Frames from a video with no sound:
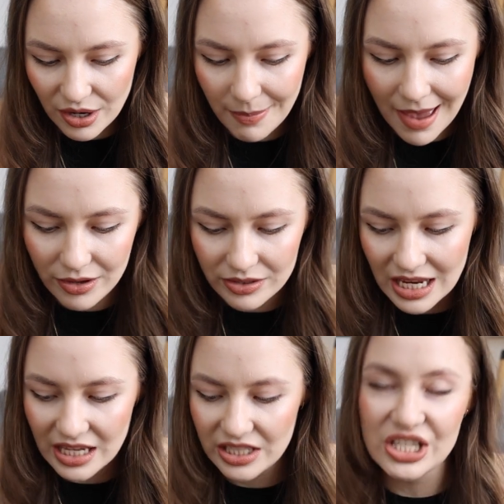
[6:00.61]
talk about
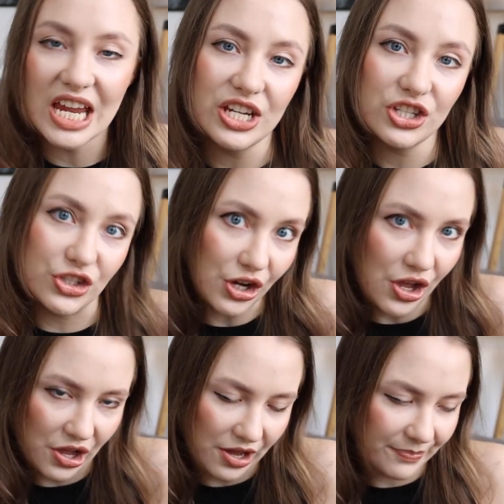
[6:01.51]

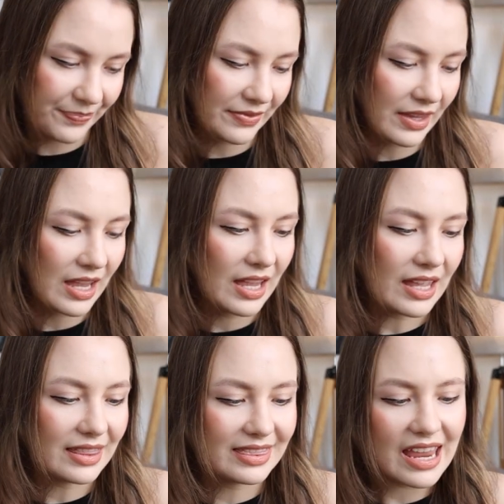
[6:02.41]
Danger.
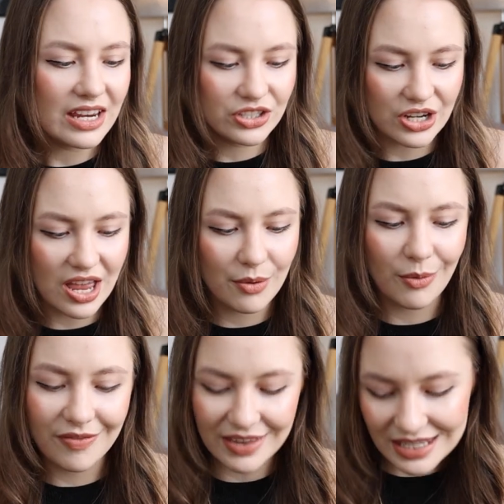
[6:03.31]
Danger,
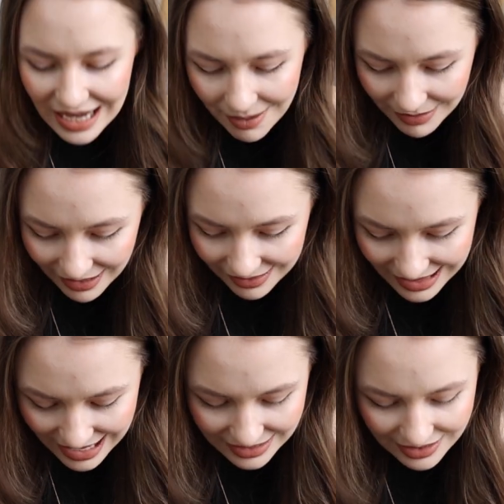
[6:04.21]
with the name like
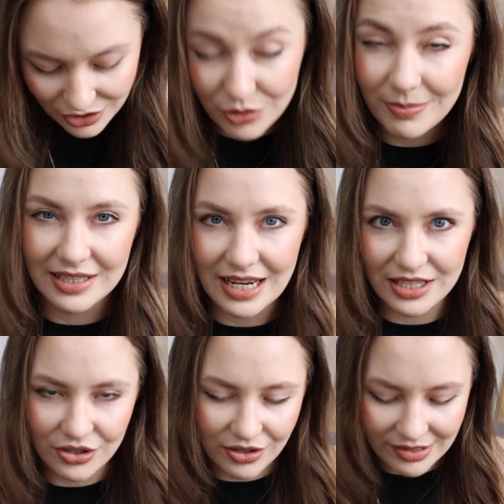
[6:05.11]
this, it should be
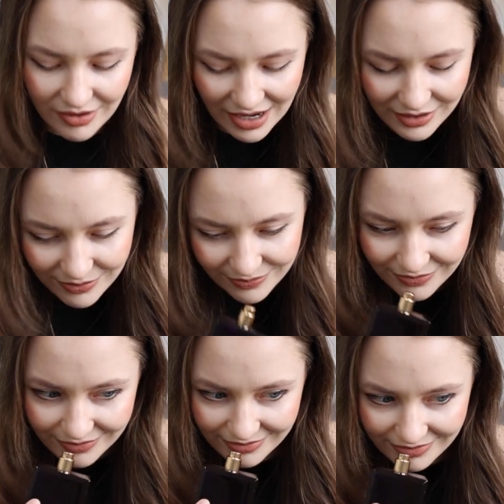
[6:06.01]
dangerous, right?
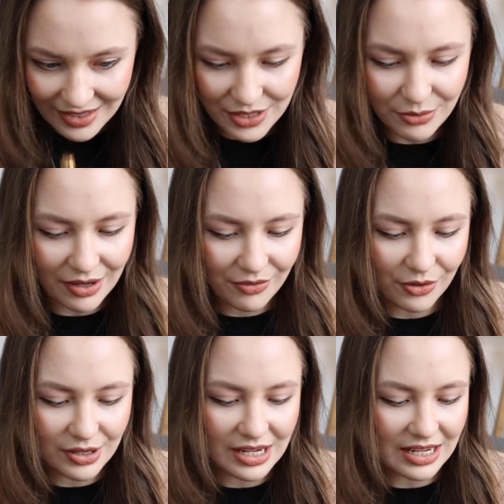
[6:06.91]
That's what I
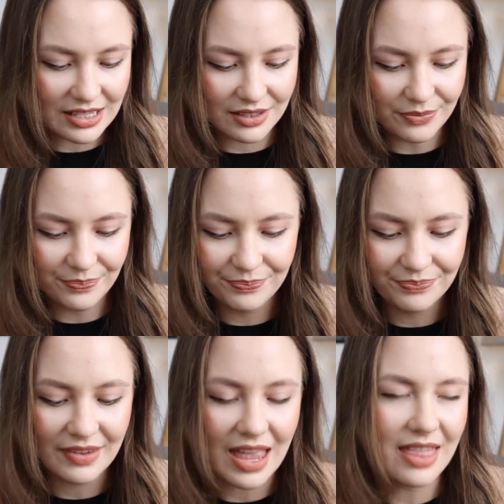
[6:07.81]
thought, at least.
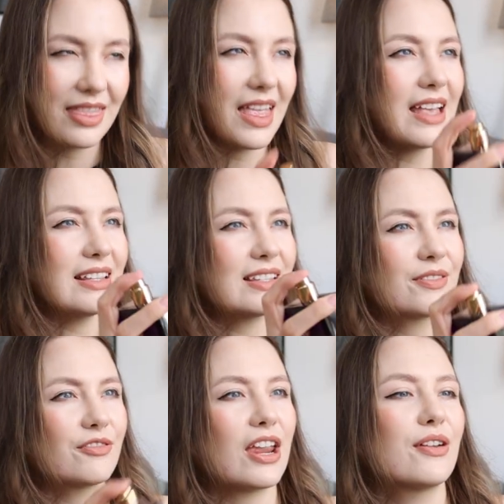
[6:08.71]
And
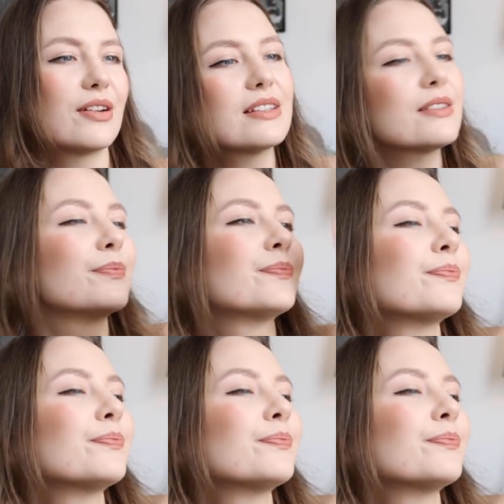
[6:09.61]
this fragrance,